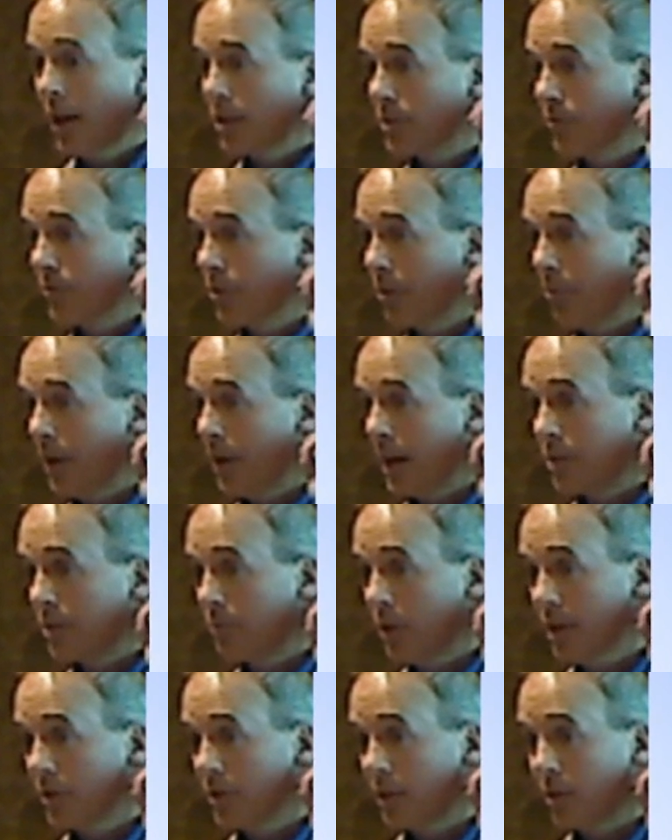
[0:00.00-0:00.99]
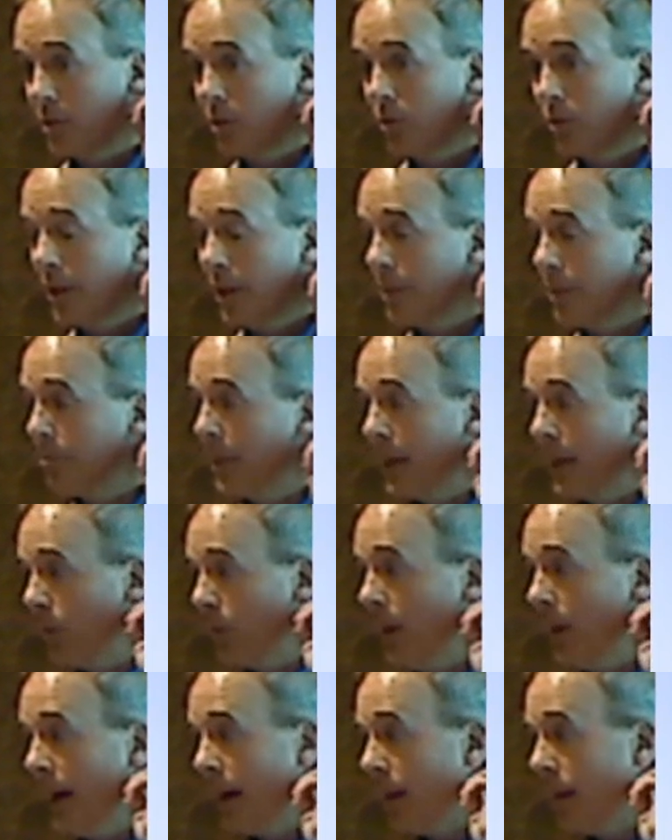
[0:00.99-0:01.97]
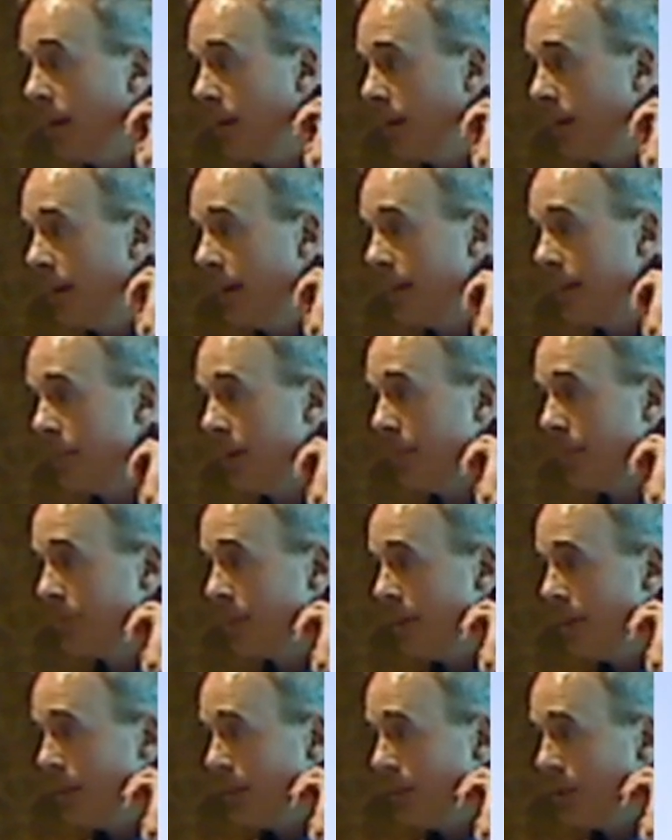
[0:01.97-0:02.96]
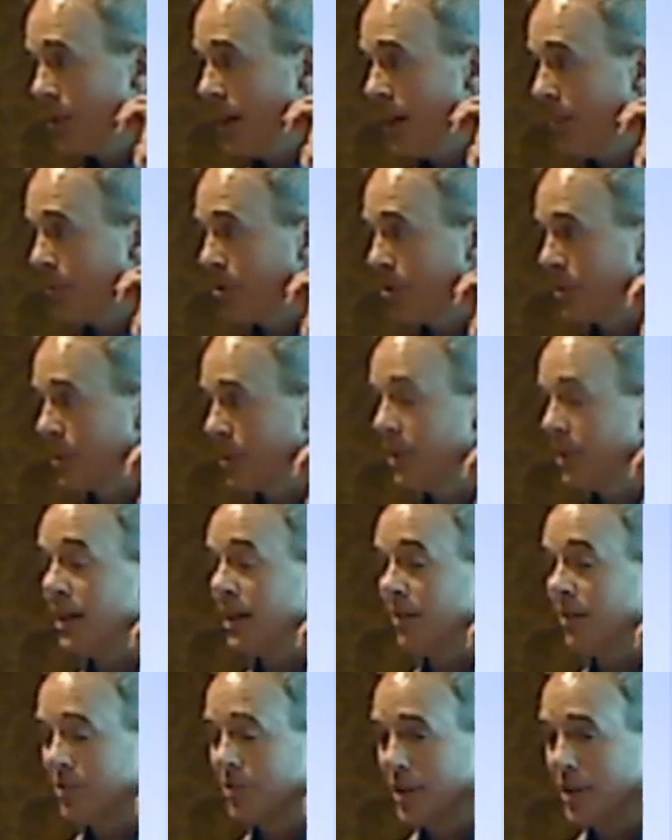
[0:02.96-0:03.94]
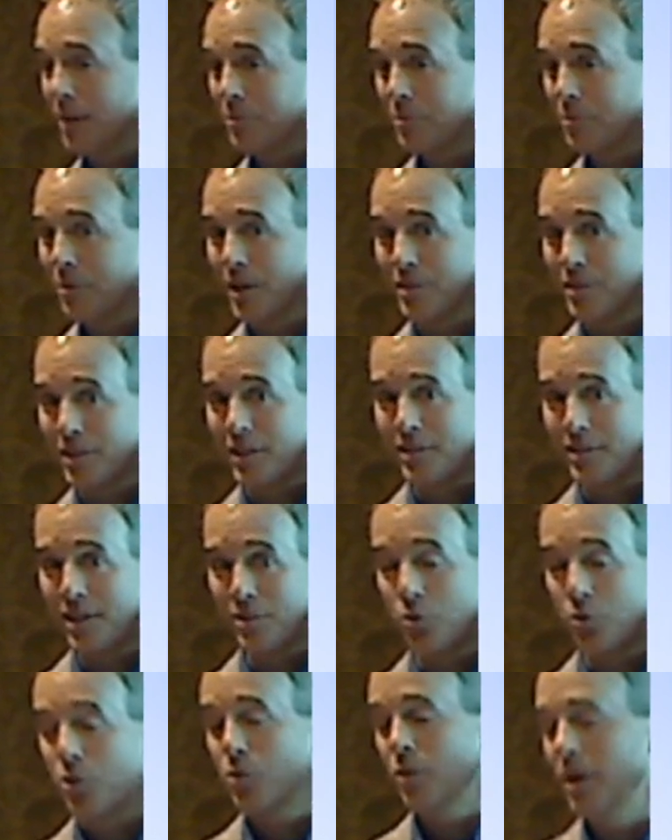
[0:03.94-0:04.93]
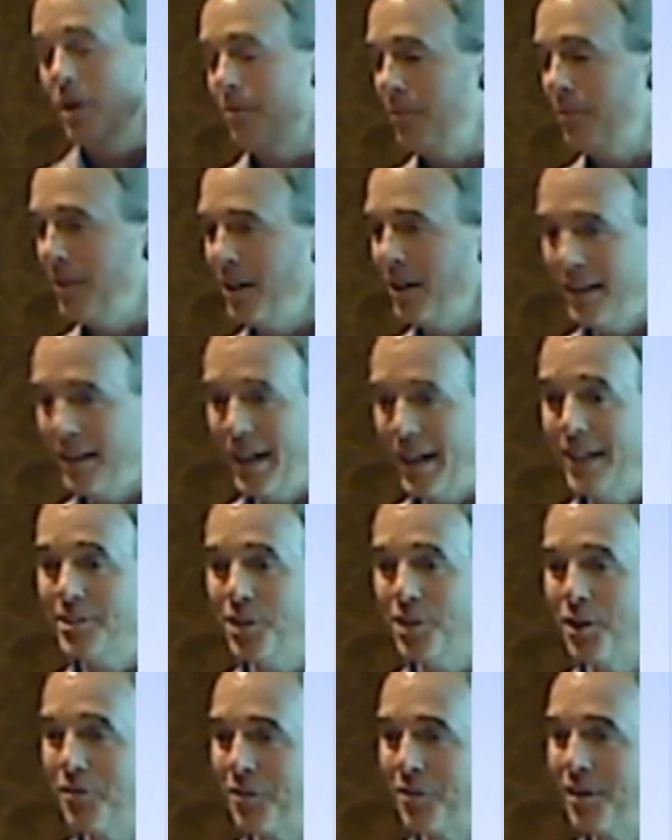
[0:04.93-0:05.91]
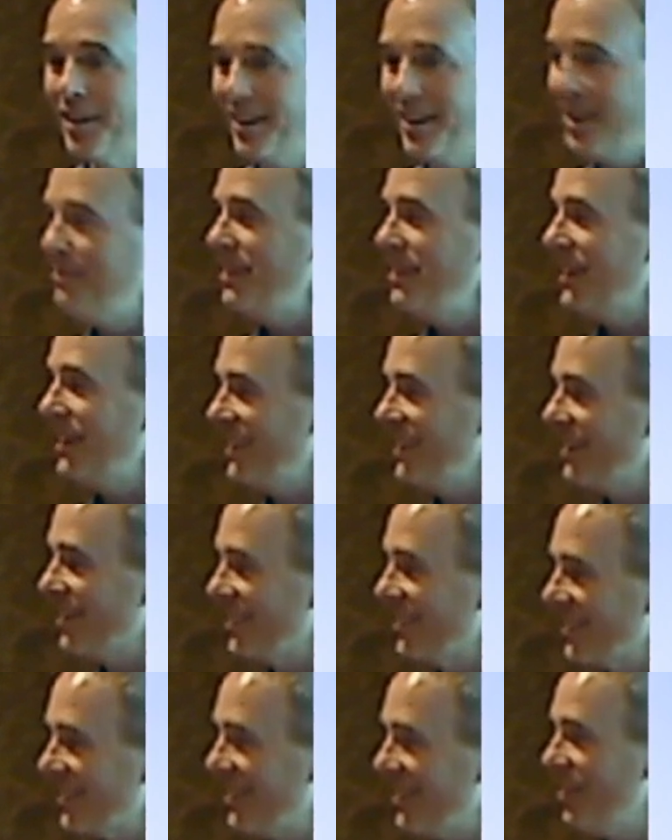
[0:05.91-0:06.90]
for a past president. Don't let them get away. A lot of times the chapter just leaves. Chapter president says, that's over, I'm out of here. You know?